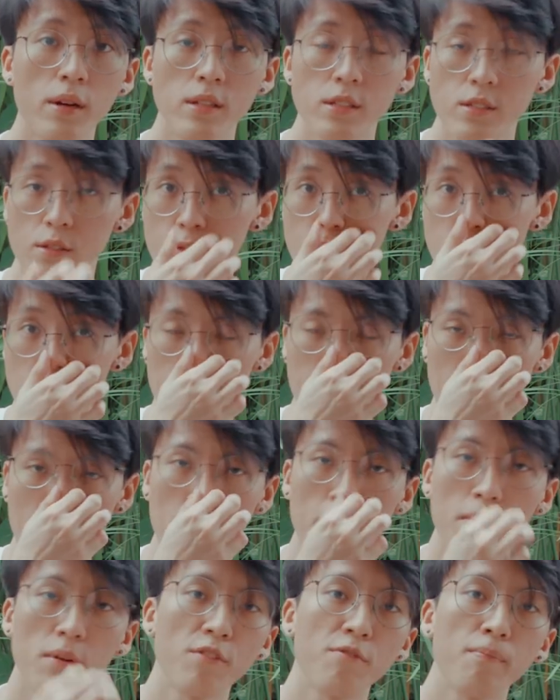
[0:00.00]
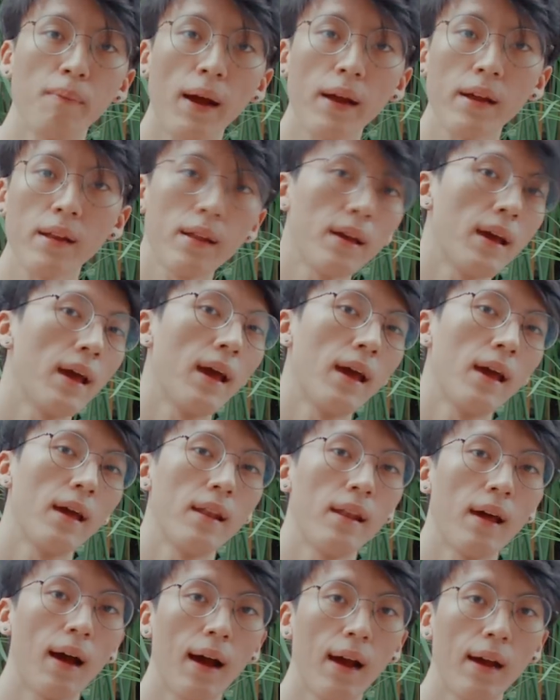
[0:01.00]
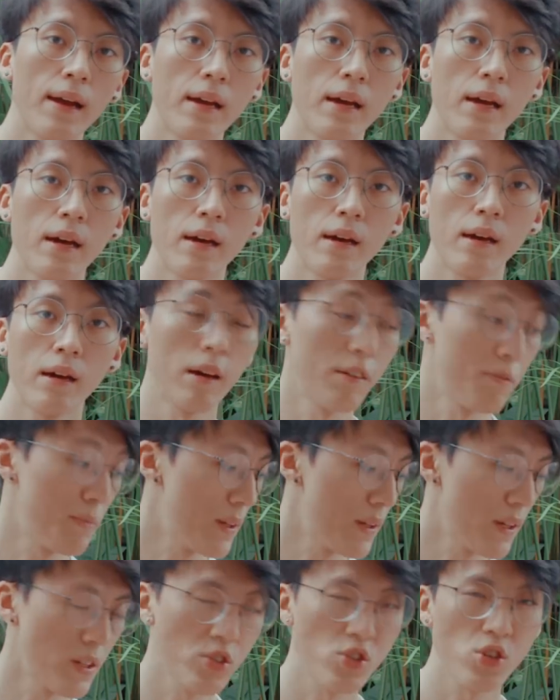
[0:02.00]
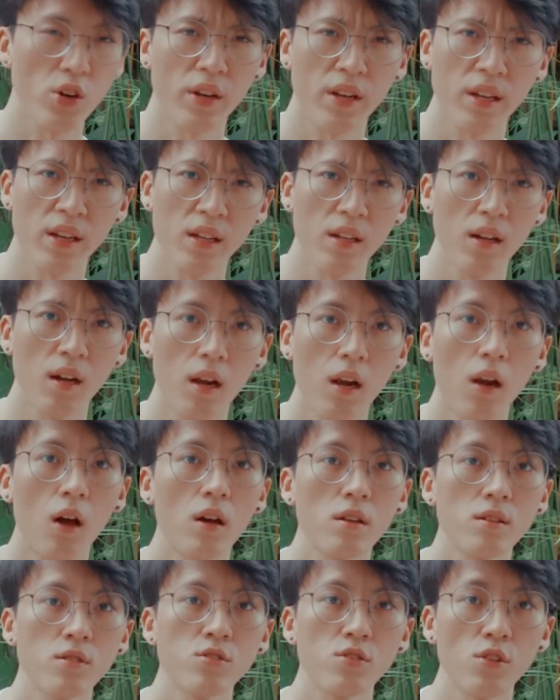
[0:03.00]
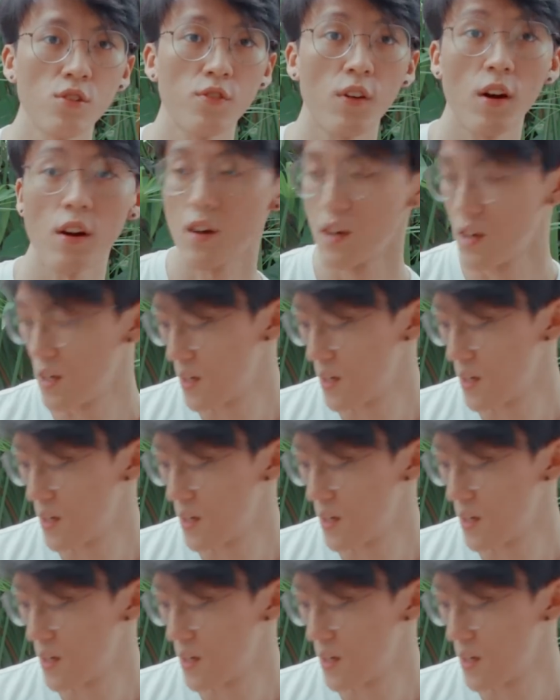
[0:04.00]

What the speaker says: It's a recent pickup of mine, and I have been enjoying it a lot so far.